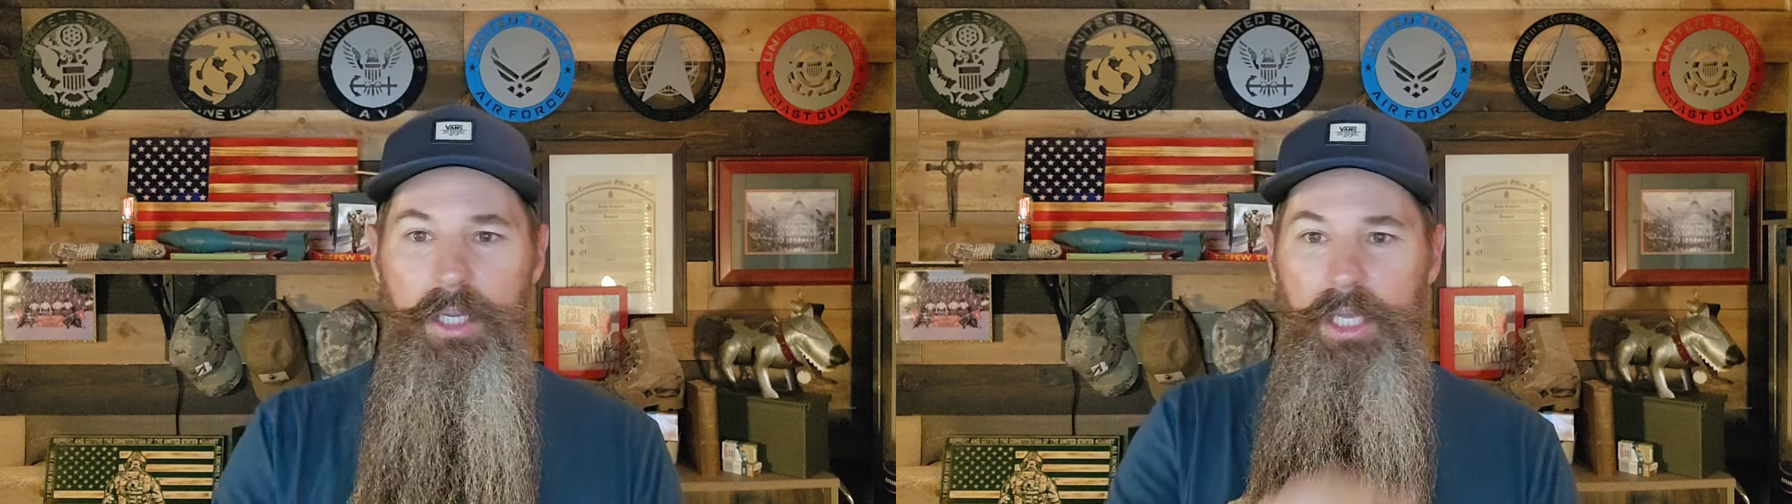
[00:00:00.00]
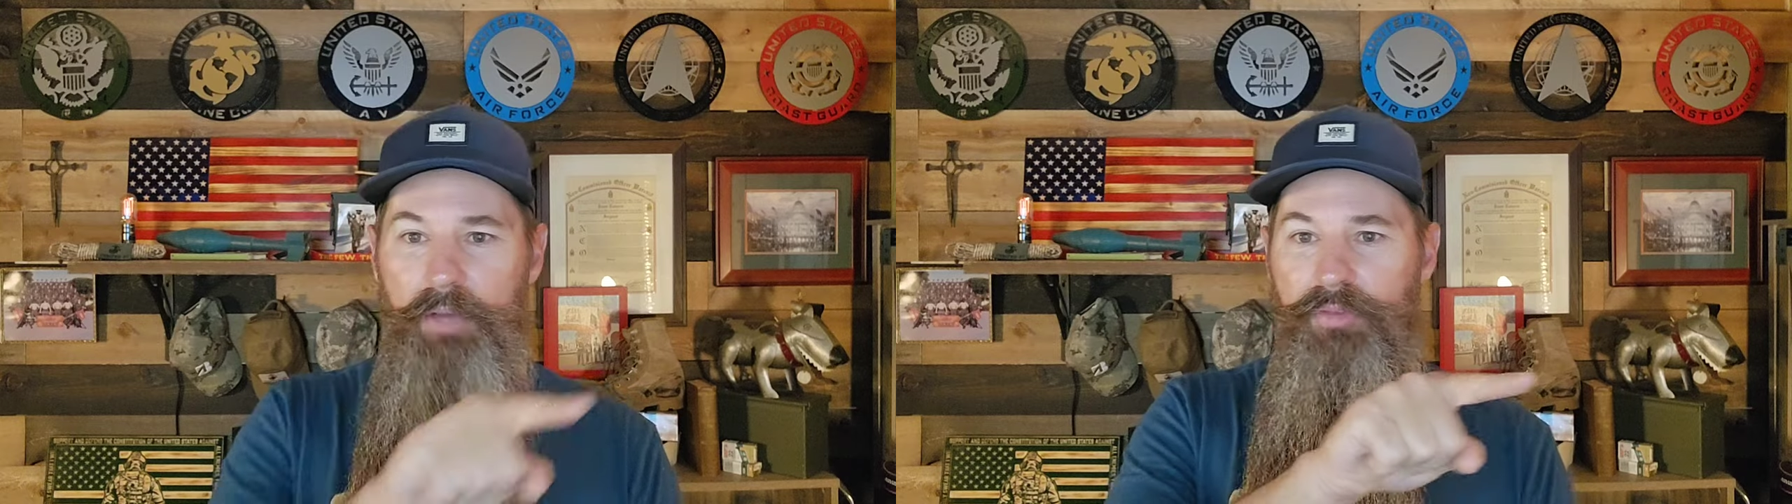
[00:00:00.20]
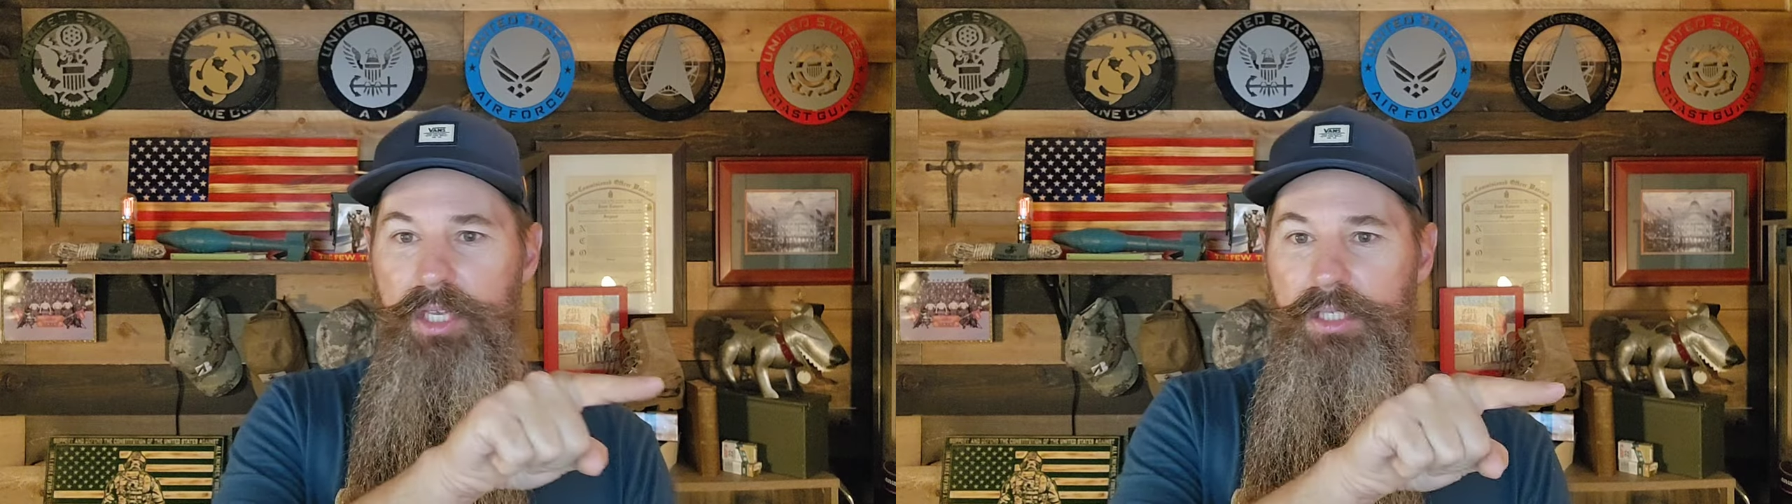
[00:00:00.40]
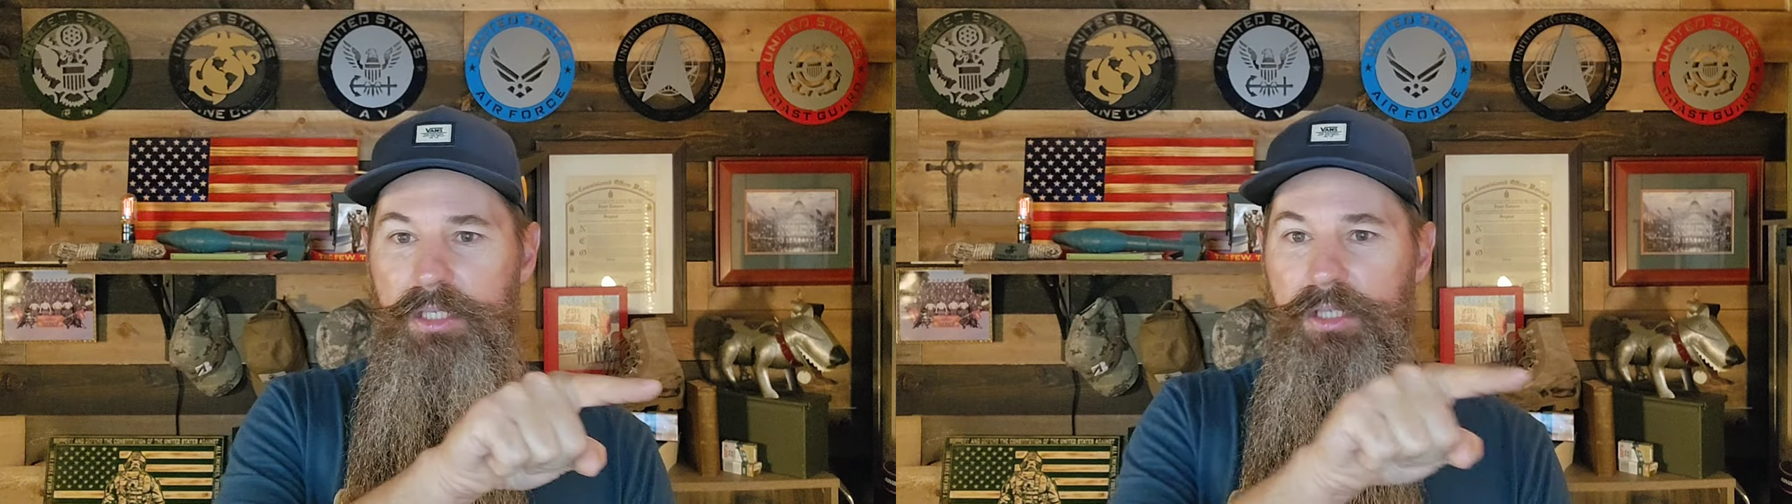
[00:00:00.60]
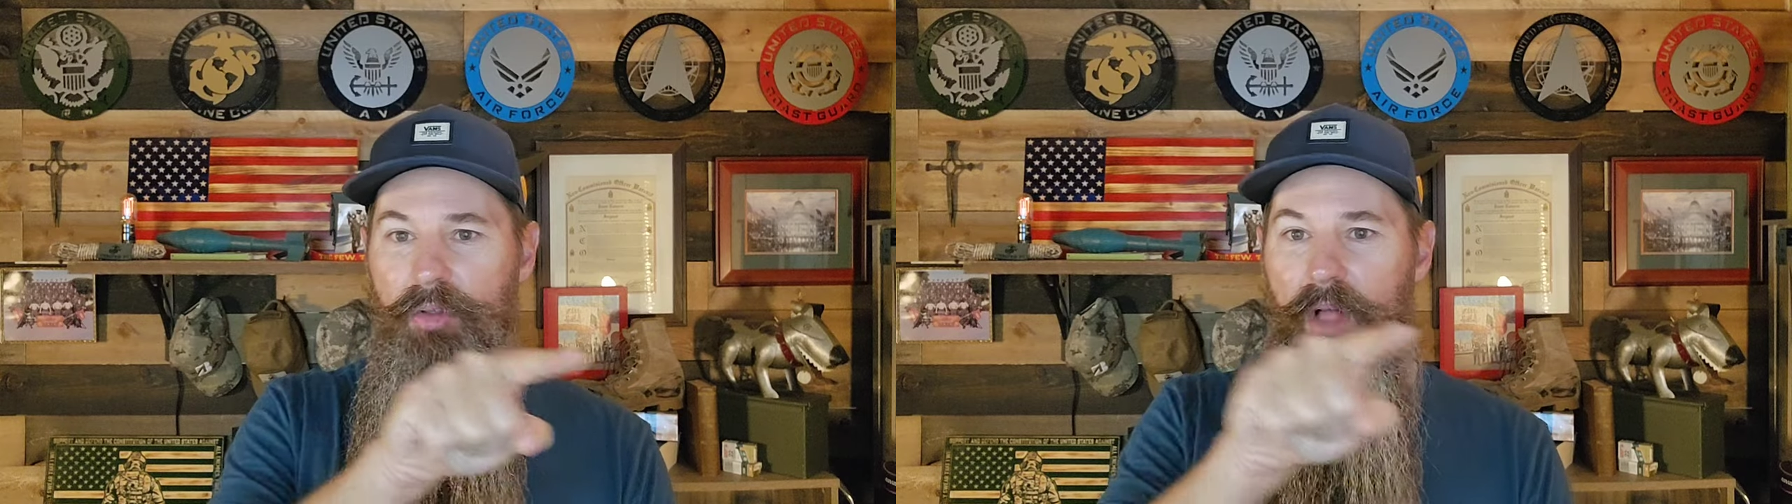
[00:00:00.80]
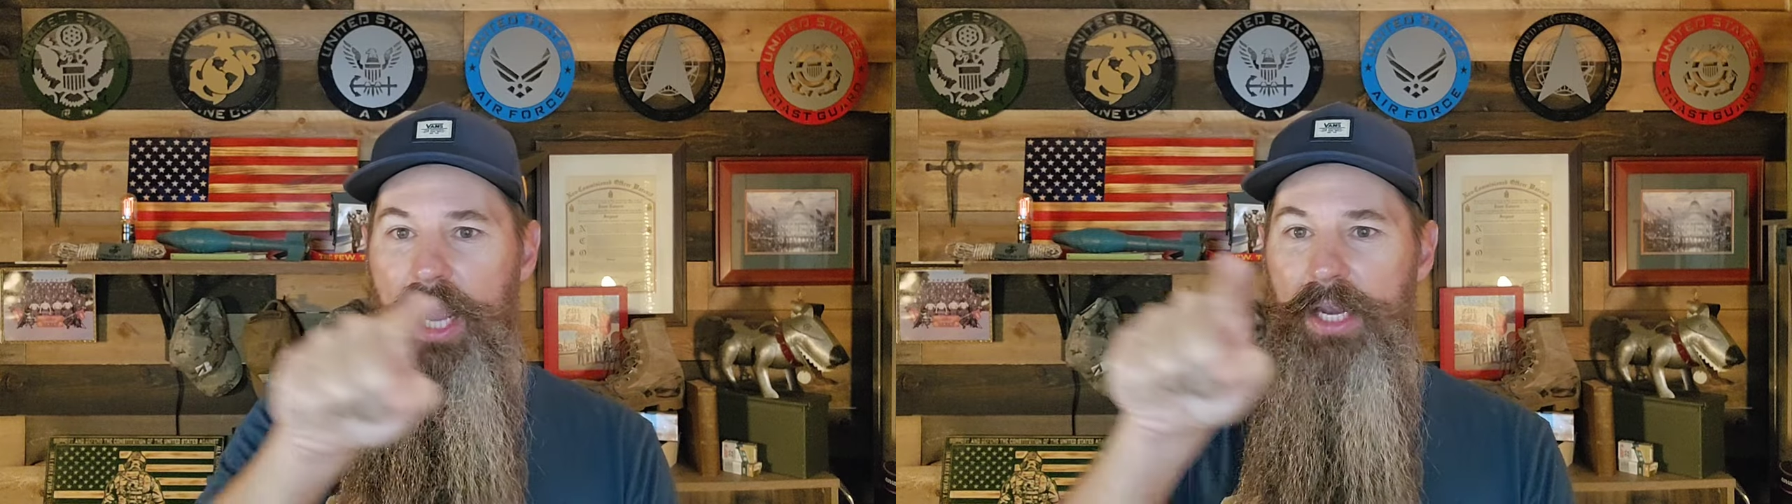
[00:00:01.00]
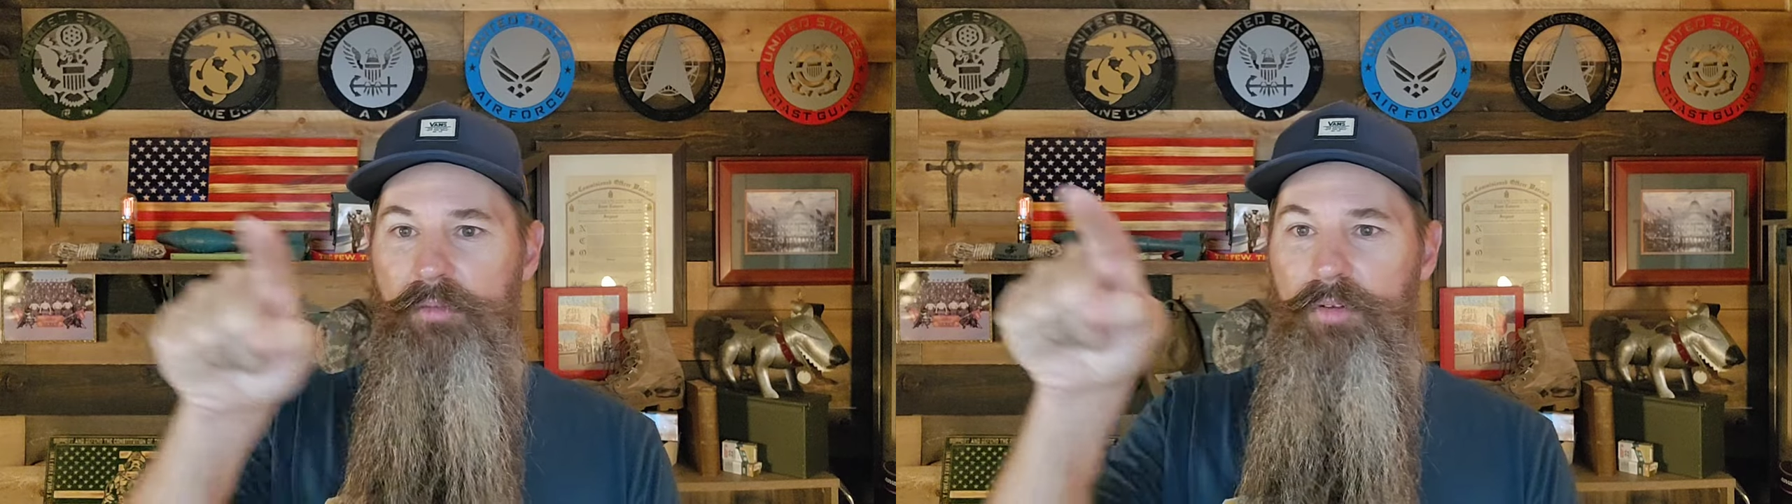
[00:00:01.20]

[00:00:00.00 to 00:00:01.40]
If this is the line of